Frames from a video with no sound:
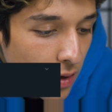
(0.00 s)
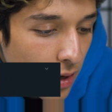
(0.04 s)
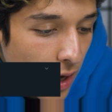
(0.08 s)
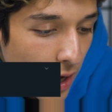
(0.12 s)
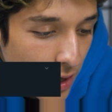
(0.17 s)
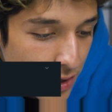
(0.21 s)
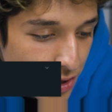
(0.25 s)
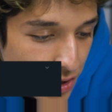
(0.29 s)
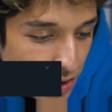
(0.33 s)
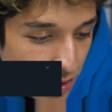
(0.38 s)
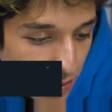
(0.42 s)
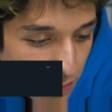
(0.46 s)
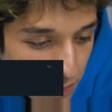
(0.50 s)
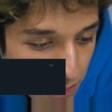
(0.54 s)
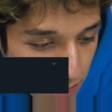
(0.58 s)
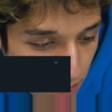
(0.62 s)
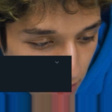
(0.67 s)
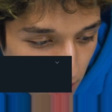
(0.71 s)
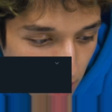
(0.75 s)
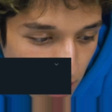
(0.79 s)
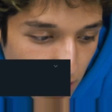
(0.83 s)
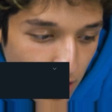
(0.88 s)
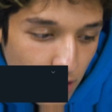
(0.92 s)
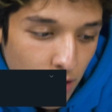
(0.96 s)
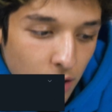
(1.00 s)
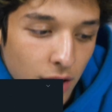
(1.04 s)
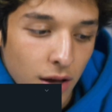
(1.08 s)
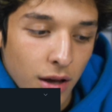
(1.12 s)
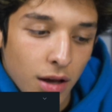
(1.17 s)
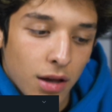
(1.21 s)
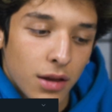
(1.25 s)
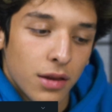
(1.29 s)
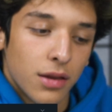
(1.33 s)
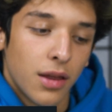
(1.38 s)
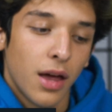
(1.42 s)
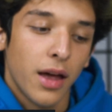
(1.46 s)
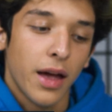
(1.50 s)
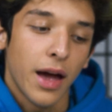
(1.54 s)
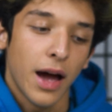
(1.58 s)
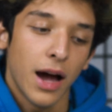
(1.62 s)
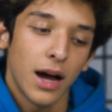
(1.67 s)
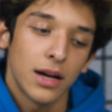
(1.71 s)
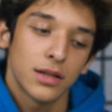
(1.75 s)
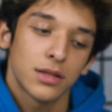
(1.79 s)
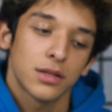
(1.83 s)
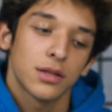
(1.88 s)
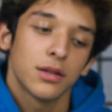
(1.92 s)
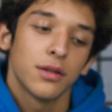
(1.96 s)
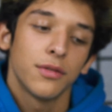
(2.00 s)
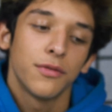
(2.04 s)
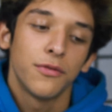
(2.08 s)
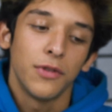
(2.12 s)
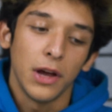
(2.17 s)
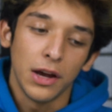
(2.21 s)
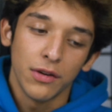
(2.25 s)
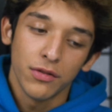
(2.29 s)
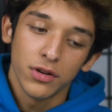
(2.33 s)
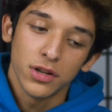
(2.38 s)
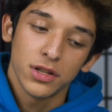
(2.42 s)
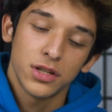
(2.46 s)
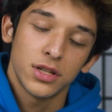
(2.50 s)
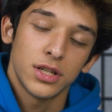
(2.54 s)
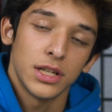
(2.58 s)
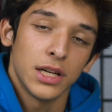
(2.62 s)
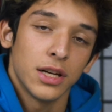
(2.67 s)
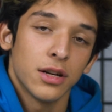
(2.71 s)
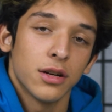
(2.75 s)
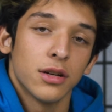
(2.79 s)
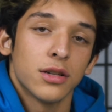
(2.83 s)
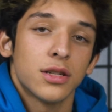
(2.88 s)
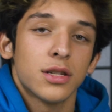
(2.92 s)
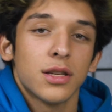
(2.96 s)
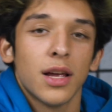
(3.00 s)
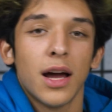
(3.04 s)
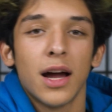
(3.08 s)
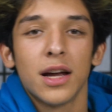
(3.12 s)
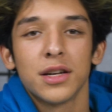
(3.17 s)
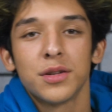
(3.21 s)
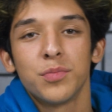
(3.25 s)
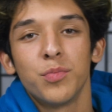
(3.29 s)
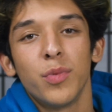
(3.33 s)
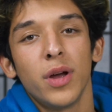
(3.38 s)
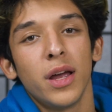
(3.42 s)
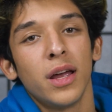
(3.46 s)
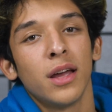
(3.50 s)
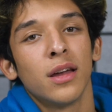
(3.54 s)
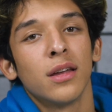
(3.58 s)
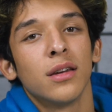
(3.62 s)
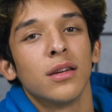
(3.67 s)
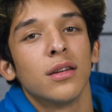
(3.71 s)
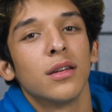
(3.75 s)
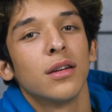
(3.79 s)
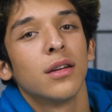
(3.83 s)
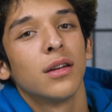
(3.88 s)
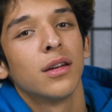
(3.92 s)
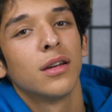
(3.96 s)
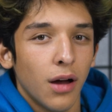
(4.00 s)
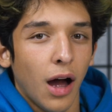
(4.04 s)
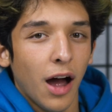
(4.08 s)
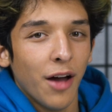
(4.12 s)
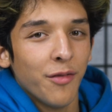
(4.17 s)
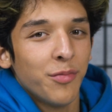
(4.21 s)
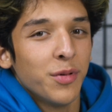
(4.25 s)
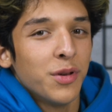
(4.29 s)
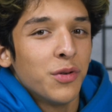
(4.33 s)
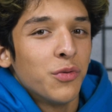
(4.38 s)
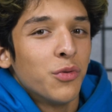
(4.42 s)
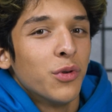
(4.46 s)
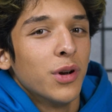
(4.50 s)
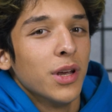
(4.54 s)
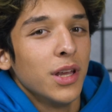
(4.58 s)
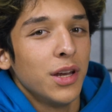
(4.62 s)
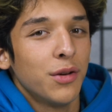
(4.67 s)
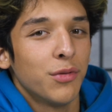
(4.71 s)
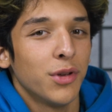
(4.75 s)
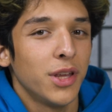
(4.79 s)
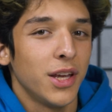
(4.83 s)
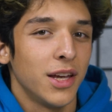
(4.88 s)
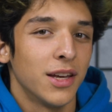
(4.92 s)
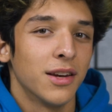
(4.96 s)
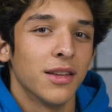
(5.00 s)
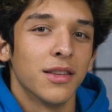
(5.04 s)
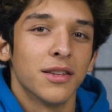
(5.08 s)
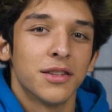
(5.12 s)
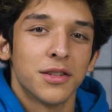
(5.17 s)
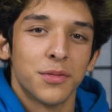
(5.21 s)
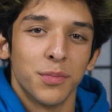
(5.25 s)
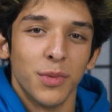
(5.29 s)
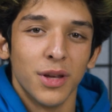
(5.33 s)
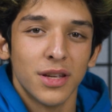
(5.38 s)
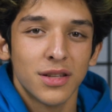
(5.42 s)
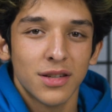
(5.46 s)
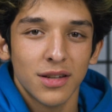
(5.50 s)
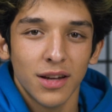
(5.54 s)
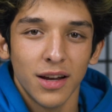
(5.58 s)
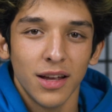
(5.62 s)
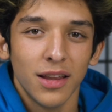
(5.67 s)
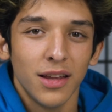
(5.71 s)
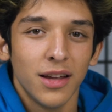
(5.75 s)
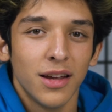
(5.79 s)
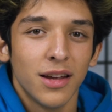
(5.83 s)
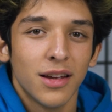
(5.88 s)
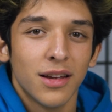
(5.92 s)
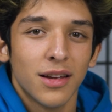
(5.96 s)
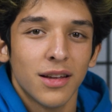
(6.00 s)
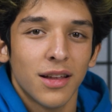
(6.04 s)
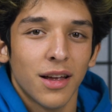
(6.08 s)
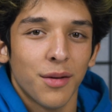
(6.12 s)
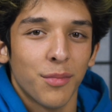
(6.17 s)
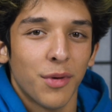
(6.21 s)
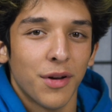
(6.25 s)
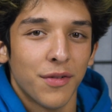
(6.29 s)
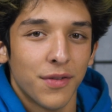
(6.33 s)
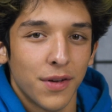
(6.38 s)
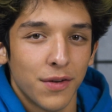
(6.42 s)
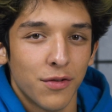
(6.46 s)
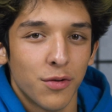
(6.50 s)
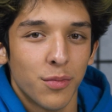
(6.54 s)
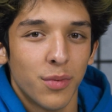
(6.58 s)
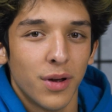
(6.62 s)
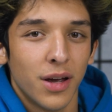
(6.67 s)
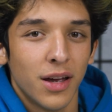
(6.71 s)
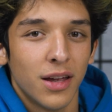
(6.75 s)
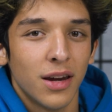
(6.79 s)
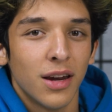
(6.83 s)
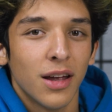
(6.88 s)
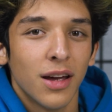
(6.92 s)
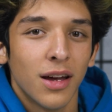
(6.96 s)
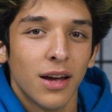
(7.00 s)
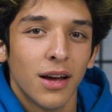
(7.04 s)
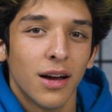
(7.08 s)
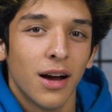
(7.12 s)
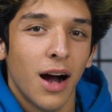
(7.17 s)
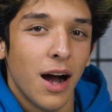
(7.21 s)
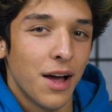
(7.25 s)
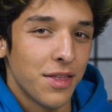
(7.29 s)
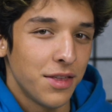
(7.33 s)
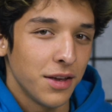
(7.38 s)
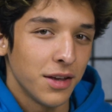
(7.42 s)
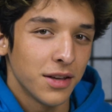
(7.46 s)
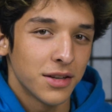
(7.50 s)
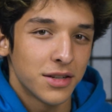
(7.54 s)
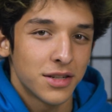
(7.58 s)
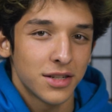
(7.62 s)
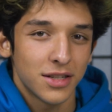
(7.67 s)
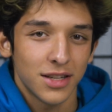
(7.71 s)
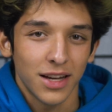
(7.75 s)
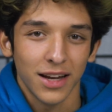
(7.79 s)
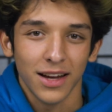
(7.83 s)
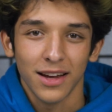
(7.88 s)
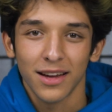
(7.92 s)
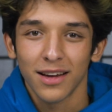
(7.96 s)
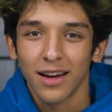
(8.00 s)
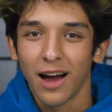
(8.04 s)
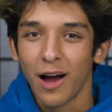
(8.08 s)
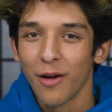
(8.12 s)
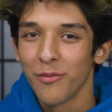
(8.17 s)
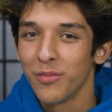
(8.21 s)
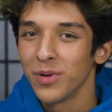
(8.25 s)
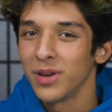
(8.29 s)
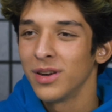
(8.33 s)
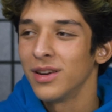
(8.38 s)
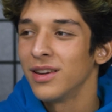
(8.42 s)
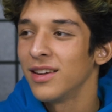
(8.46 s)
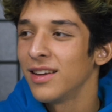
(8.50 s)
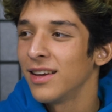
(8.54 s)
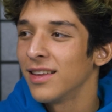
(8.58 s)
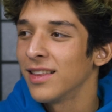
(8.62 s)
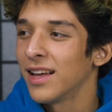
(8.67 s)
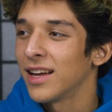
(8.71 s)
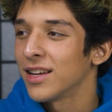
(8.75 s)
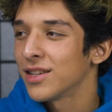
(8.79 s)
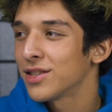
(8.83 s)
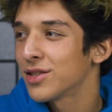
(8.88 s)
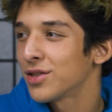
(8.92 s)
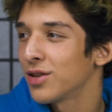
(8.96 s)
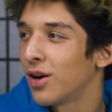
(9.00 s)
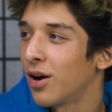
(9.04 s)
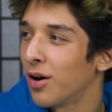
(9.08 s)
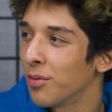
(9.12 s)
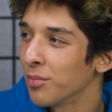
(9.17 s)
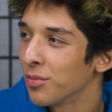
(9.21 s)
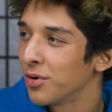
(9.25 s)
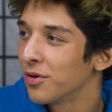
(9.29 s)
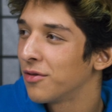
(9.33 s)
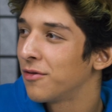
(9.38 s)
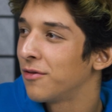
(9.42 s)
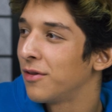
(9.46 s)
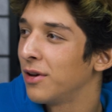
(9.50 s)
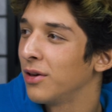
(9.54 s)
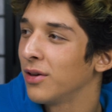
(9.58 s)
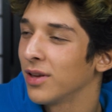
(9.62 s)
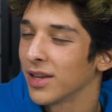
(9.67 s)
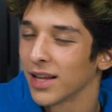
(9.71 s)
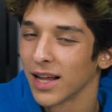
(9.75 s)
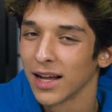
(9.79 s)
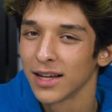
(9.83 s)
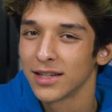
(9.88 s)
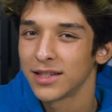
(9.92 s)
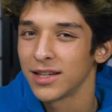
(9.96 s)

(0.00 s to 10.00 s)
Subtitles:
Hesham. They ask, favorite singer/band? I've been really into the Smiths lately, my favorite band. I think just I've been in that somber feeling, a